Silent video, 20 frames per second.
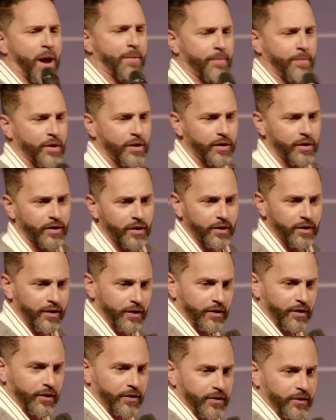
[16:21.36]
pop.
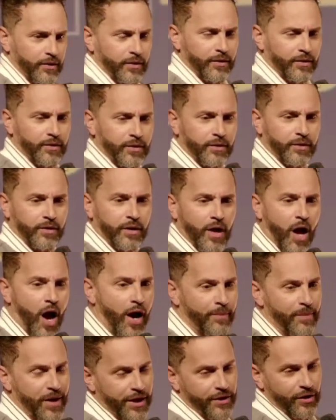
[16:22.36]
All
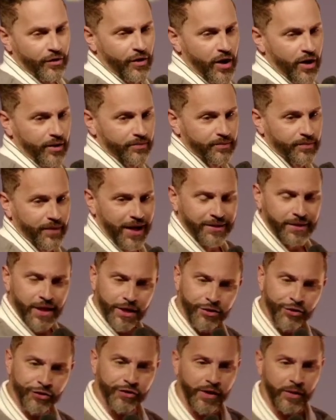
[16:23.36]
right, man, you're up. I
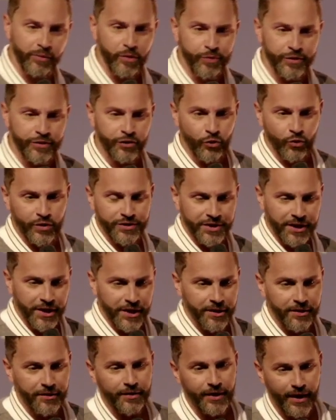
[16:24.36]
thought you said we was doing
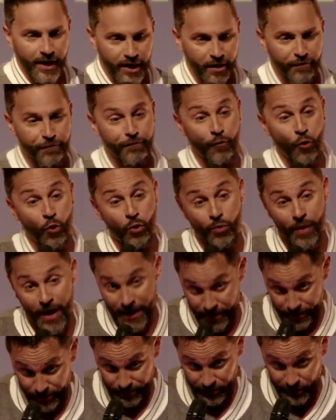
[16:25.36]
10. Yeah, 4
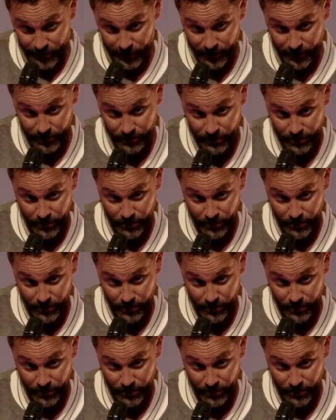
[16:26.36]
rounds.